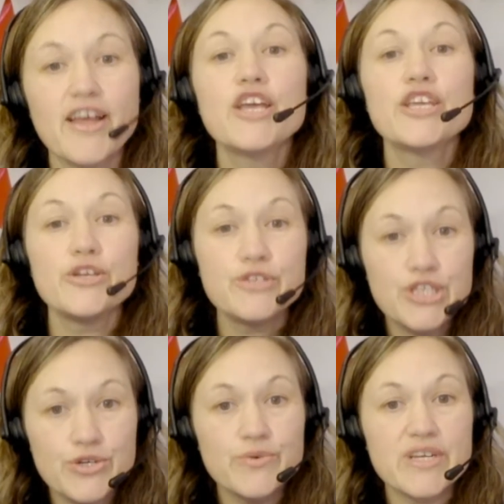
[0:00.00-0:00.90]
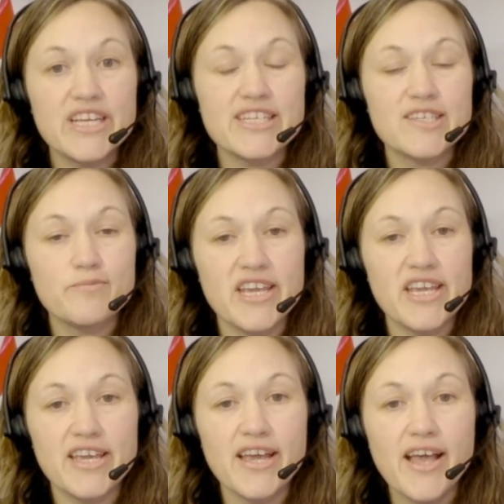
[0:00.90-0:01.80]
You do need to
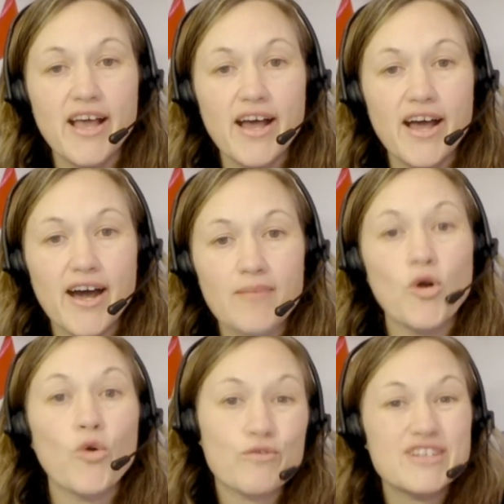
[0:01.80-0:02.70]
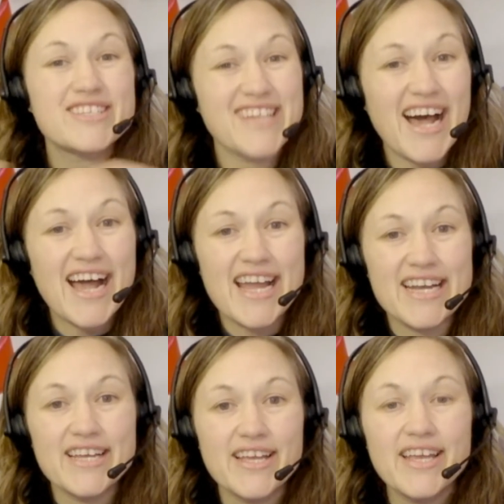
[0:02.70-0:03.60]
be or
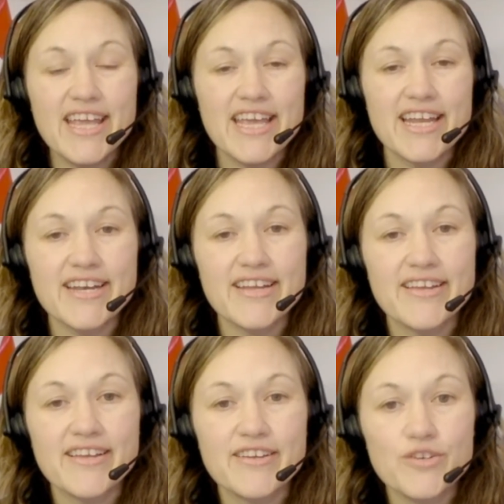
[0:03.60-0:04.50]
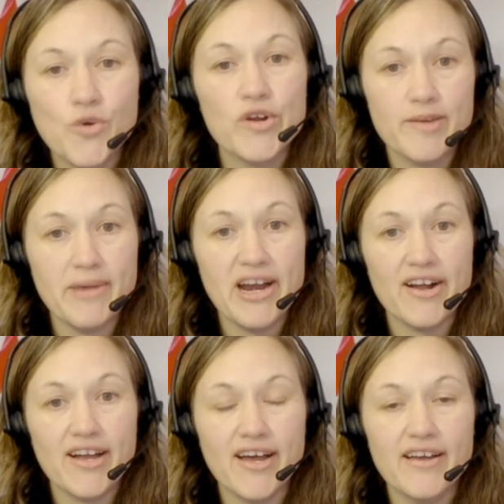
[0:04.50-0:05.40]
reside in North
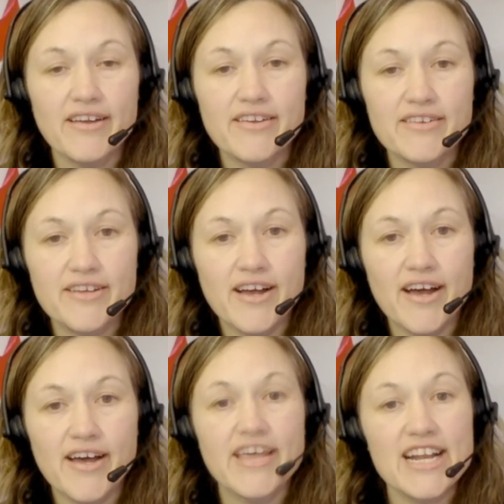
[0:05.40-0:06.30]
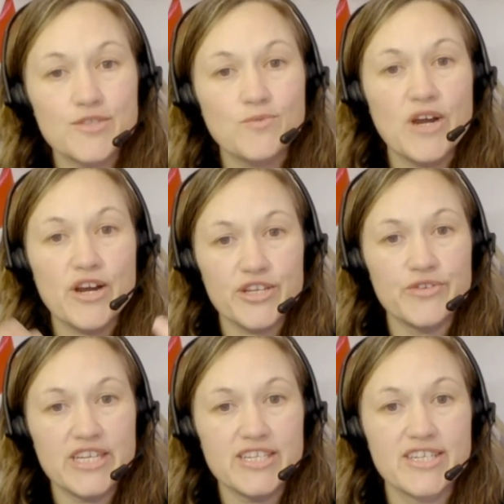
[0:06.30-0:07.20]
America. That is where you
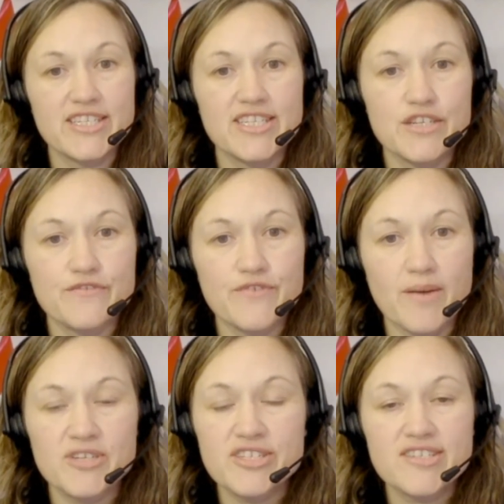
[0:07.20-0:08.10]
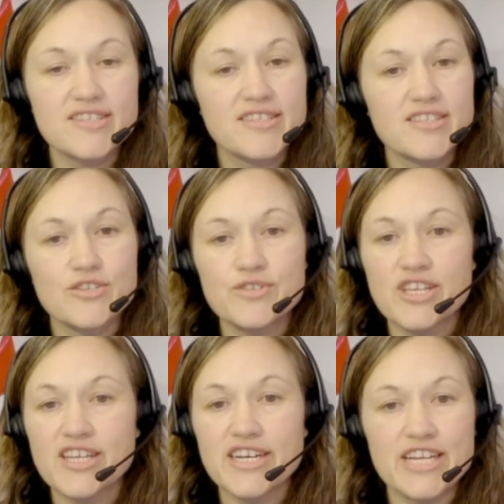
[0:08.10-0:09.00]
need to teach from, just due to
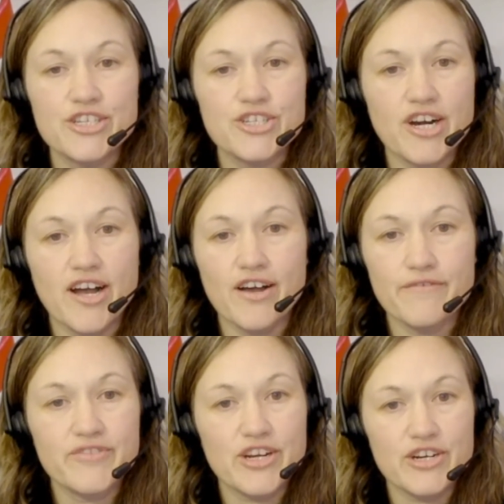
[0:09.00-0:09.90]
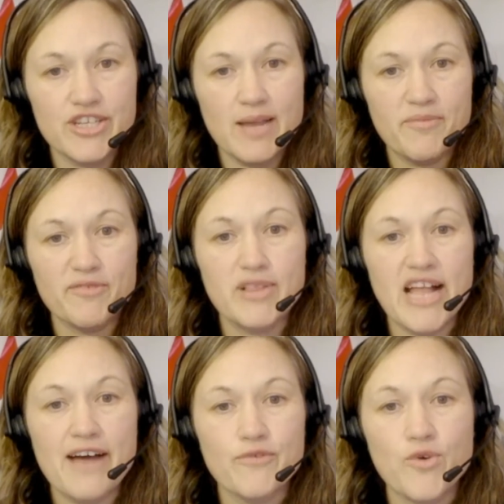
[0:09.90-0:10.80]
the nature of their type of
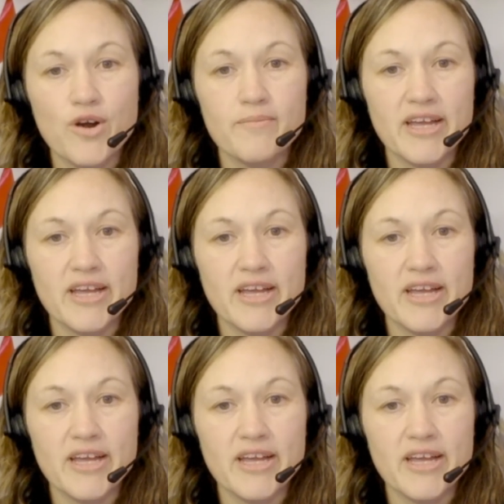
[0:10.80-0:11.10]
platform